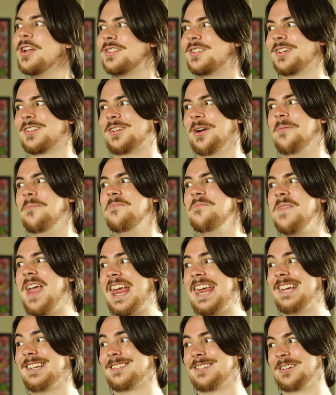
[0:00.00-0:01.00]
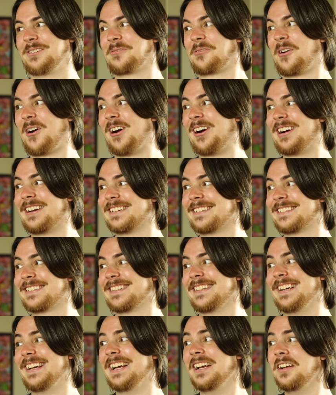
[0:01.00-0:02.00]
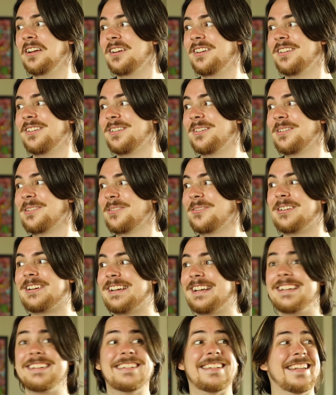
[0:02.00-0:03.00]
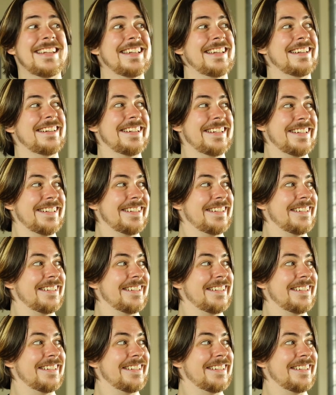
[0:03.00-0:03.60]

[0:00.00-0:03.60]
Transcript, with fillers: This is amazing, Ross! What is it?